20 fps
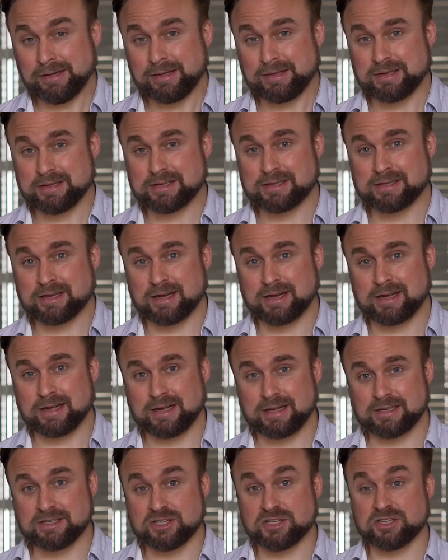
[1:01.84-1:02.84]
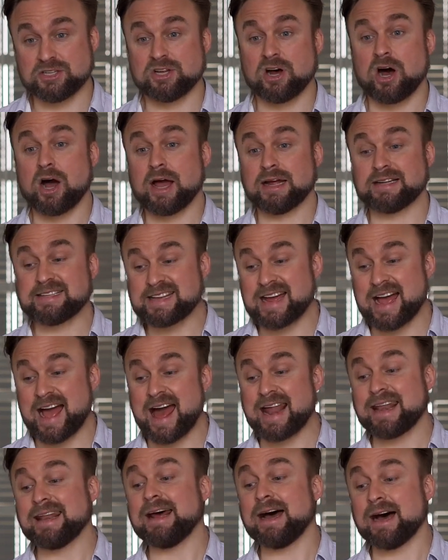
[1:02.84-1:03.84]
It is a desire,
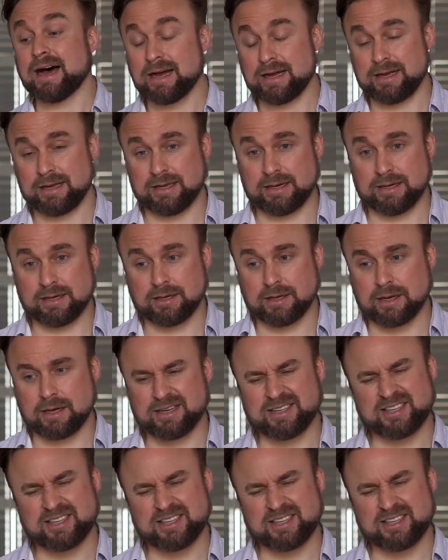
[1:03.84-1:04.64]
tanha, in the,